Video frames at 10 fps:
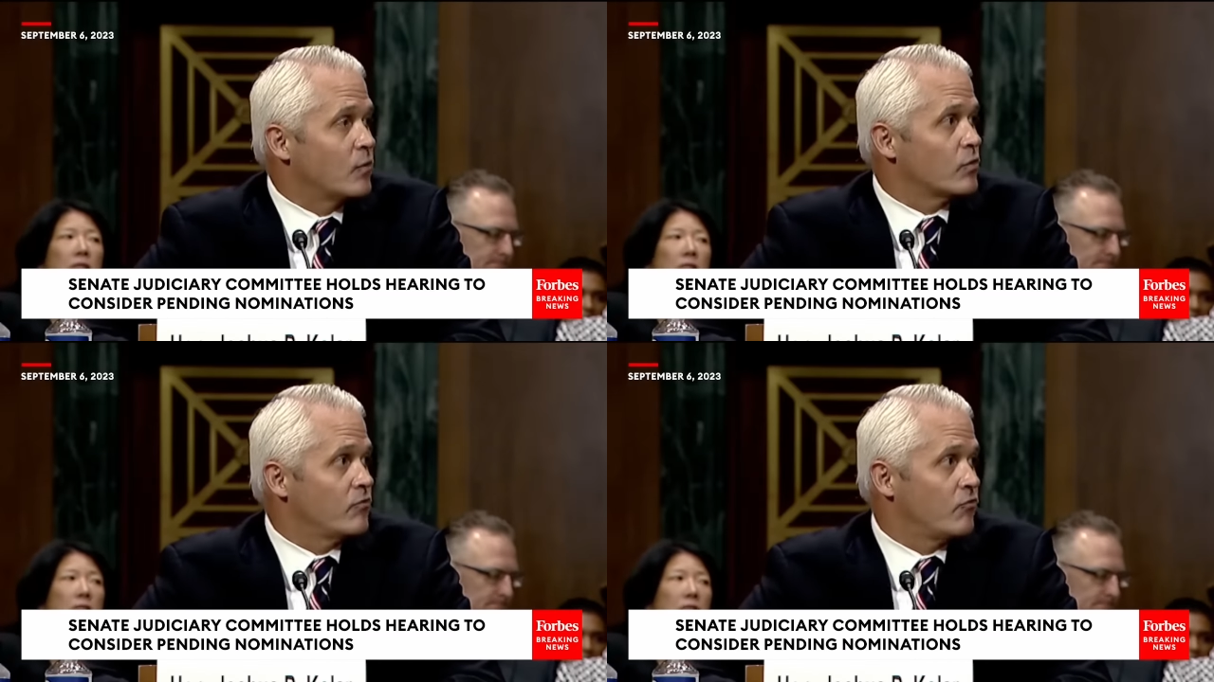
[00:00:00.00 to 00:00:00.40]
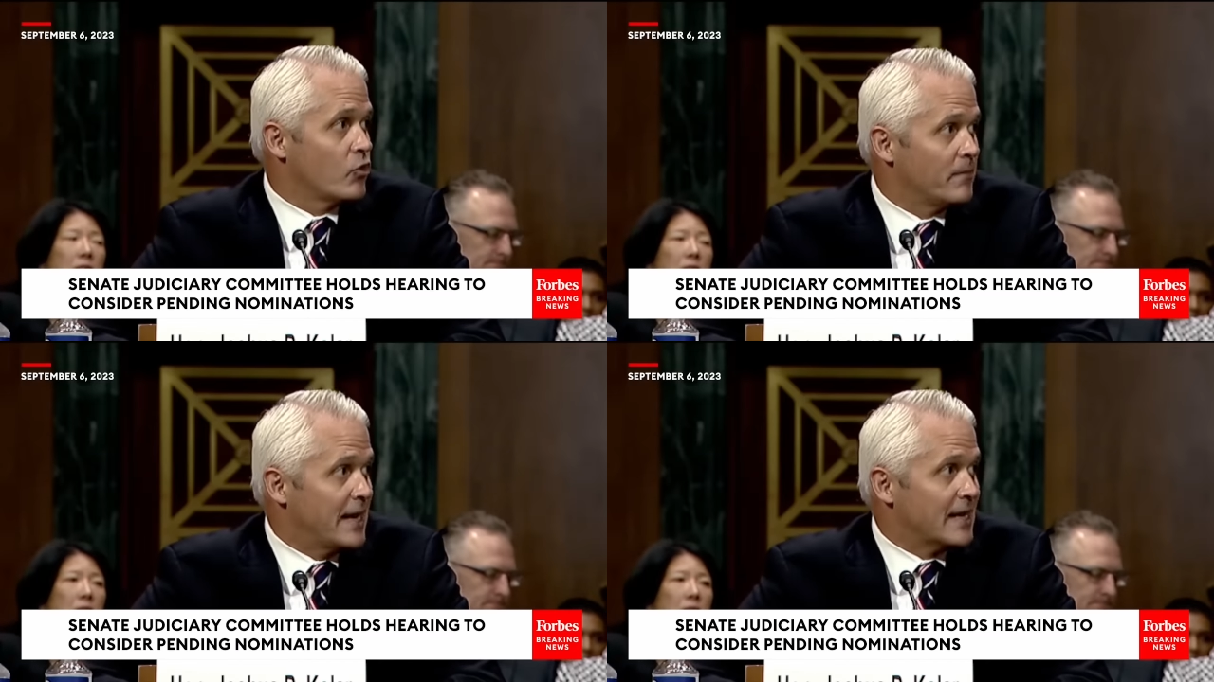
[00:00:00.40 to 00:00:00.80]

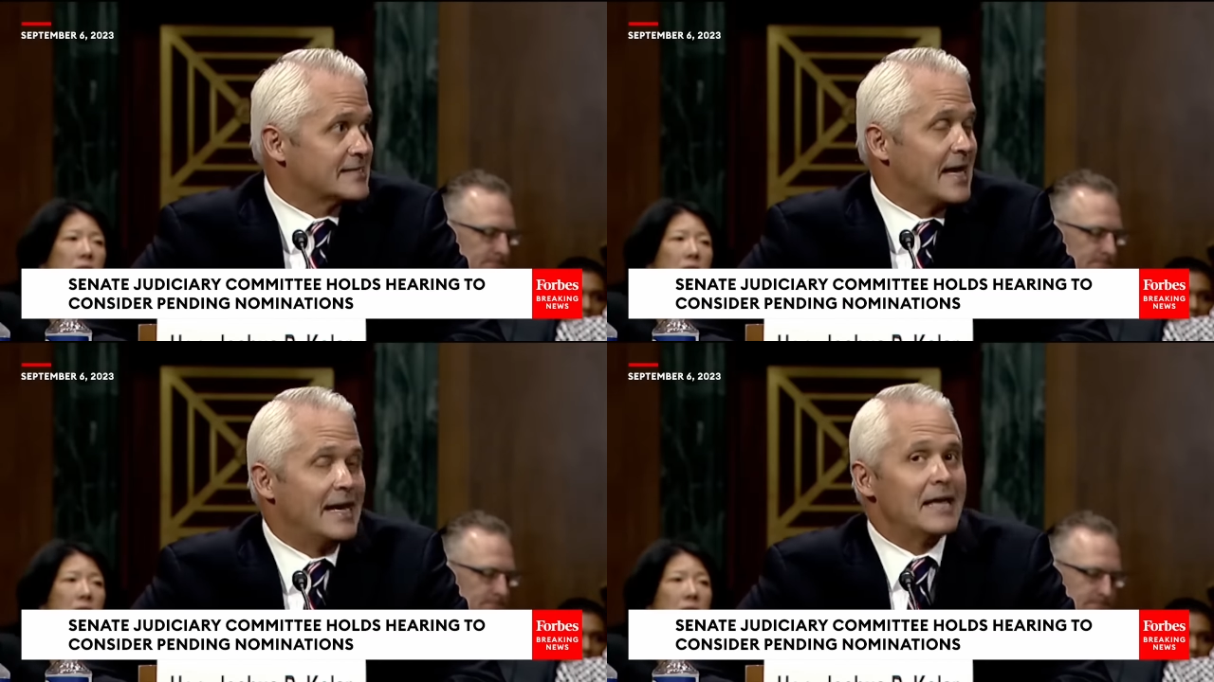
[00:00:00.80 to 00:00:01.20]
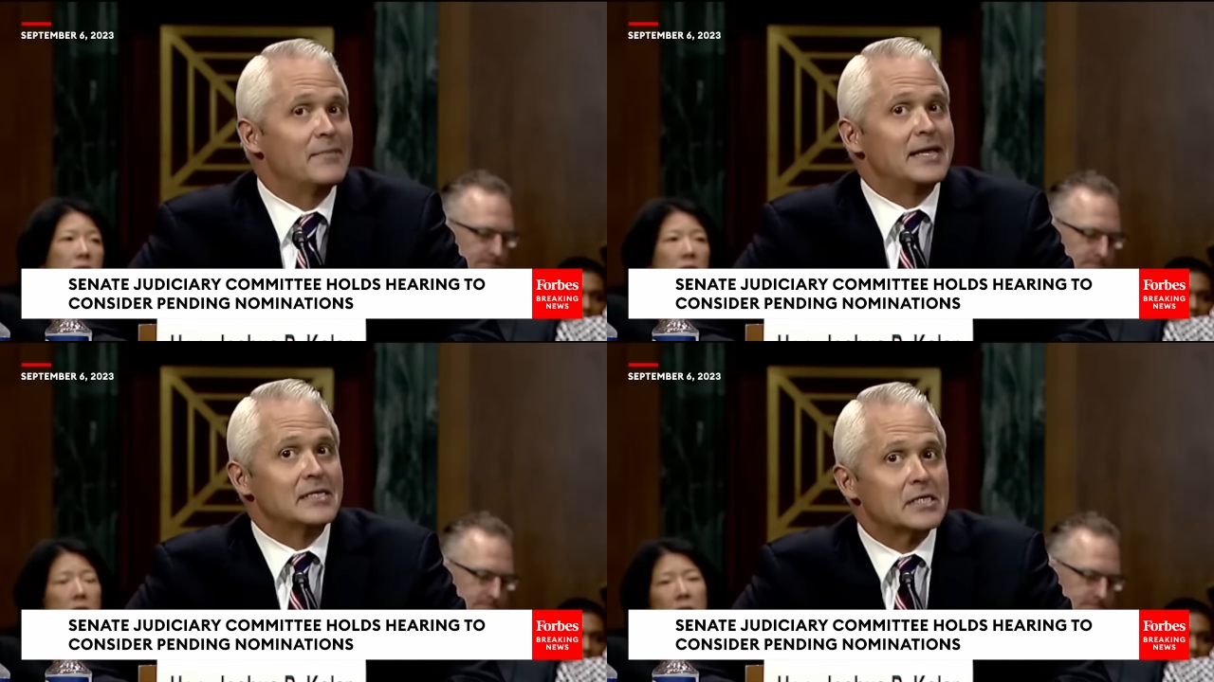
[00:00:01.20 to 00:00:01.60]
Speaker 1: Reform Act. And I
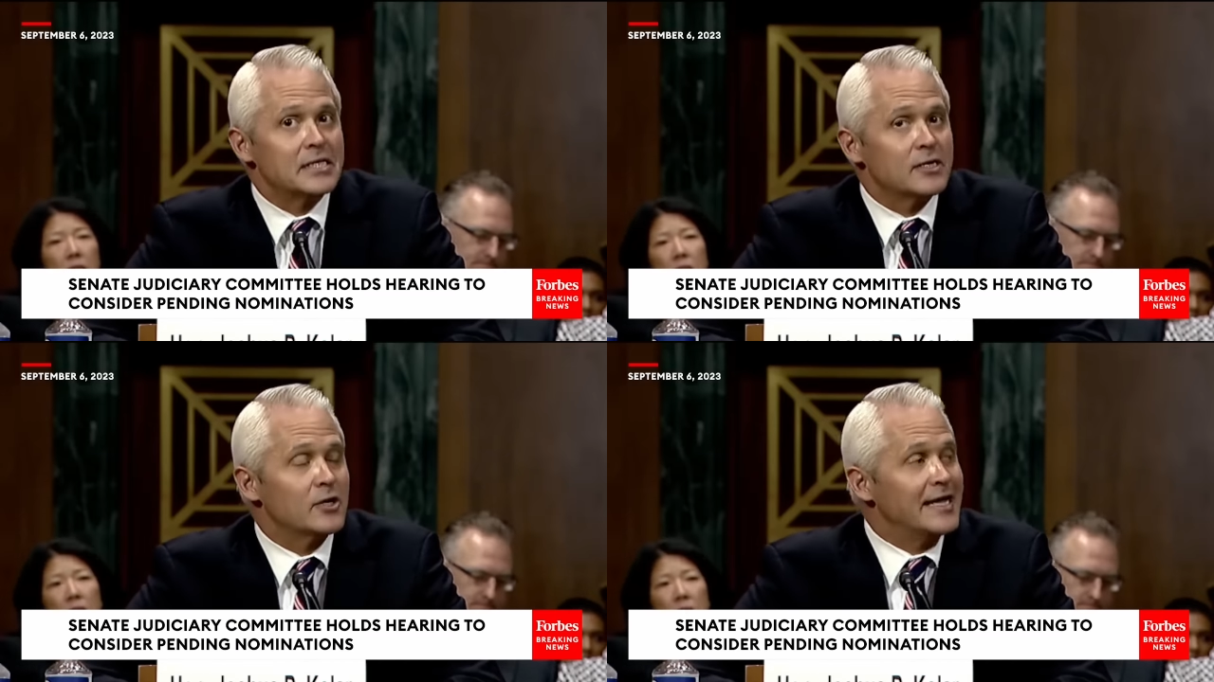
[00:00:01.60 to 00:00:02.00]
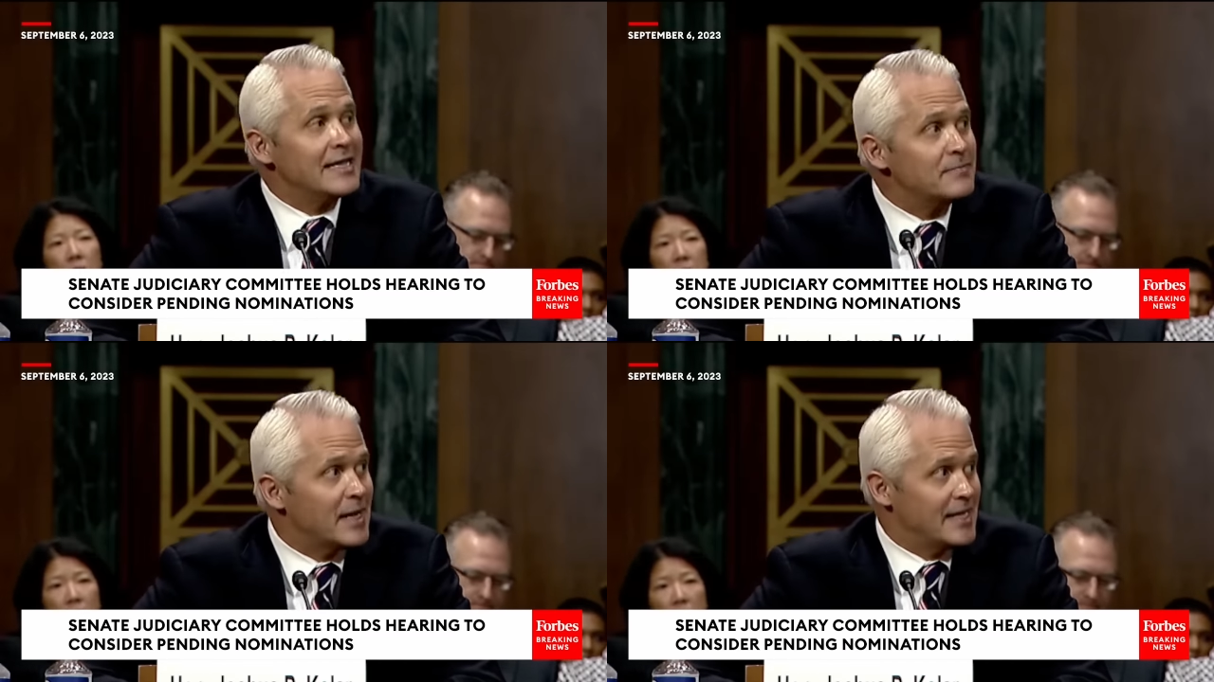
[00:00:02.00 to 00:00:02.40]
made clear
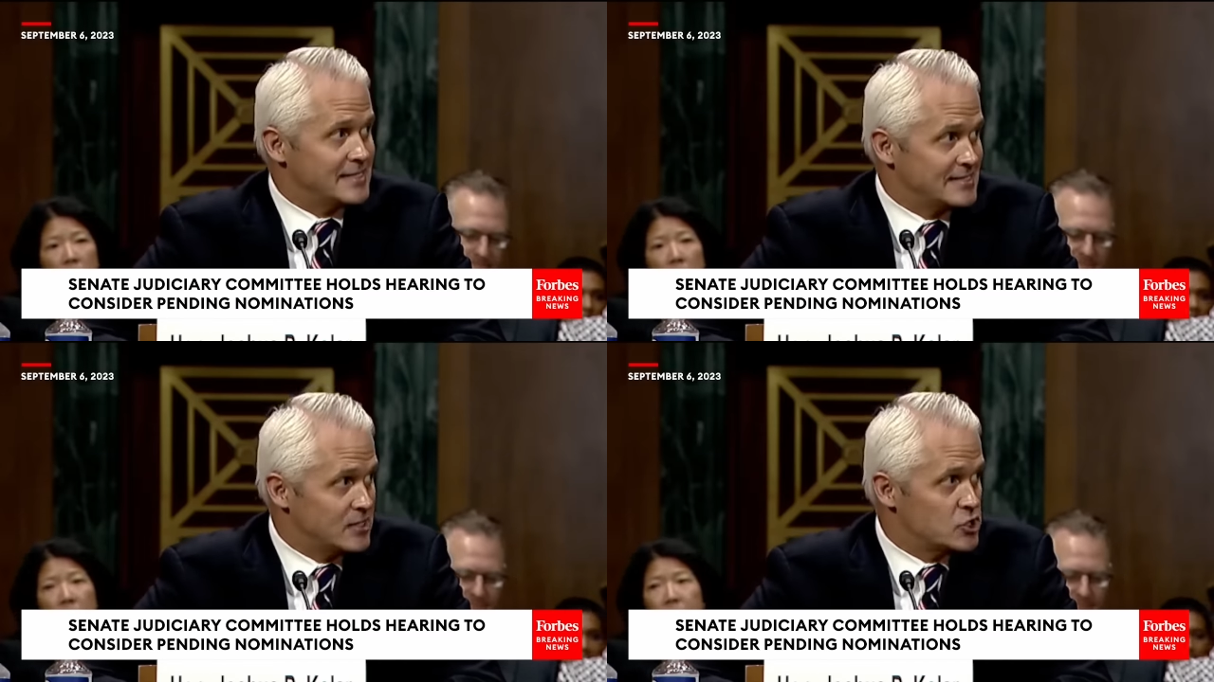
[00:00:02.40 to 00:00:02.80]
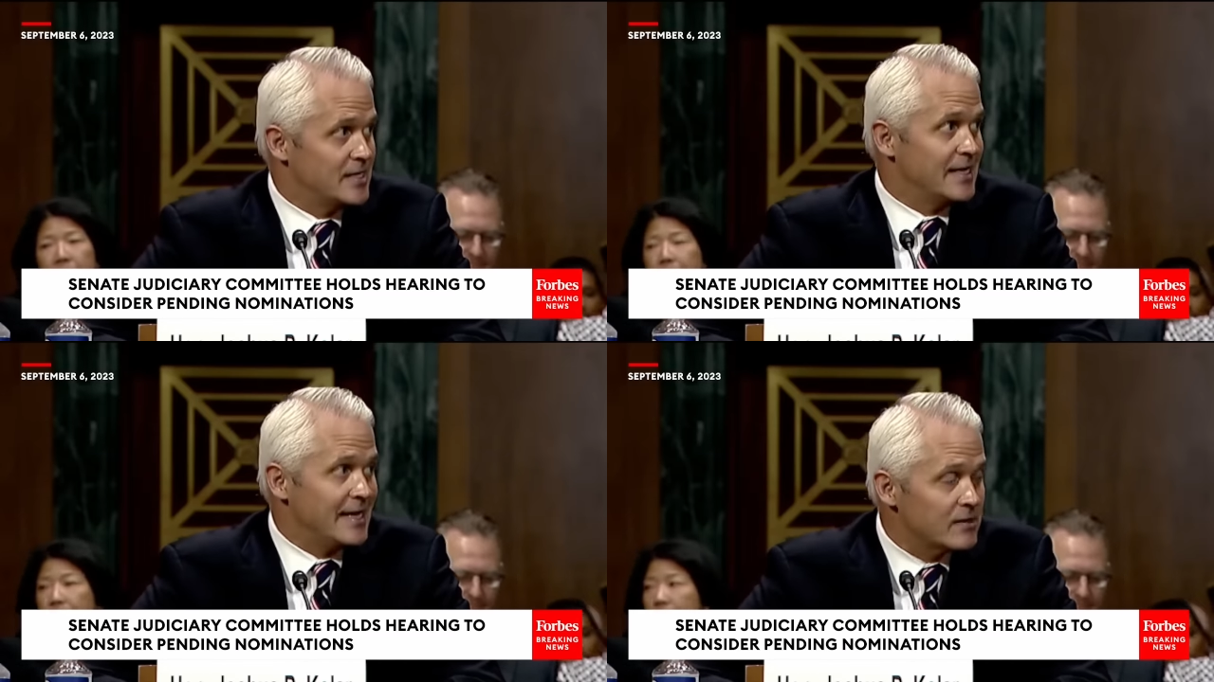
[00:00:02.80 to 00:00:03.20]
in my
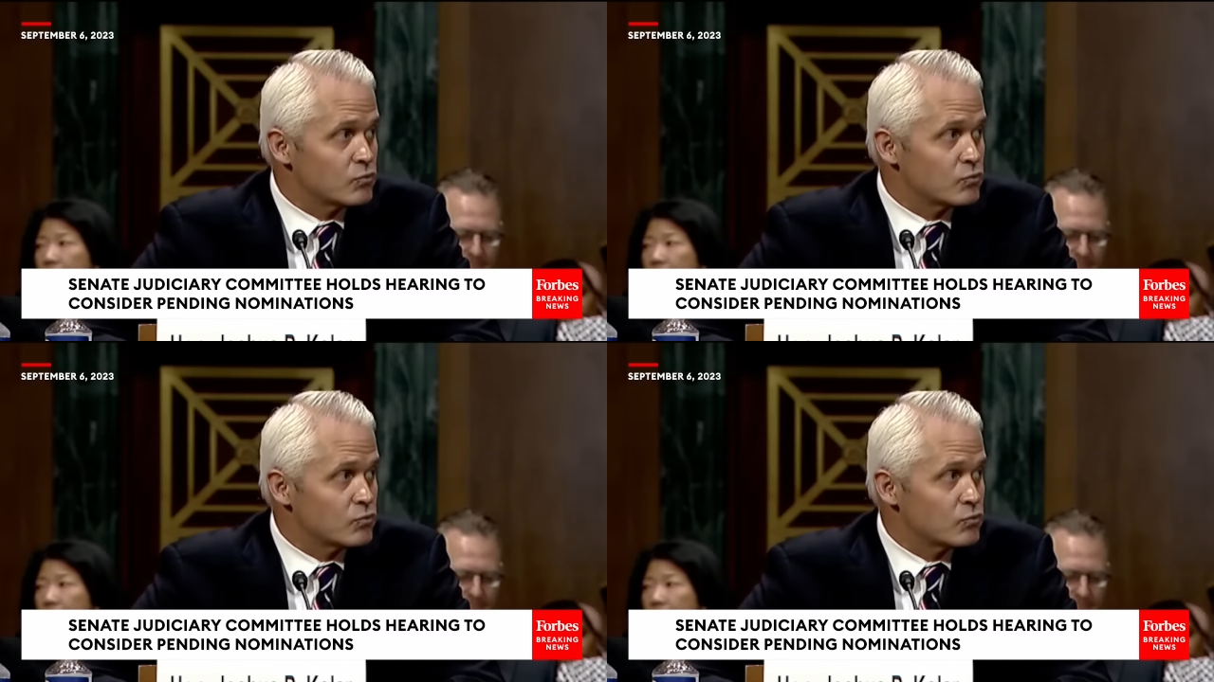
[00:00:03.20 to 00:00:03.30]
decision, in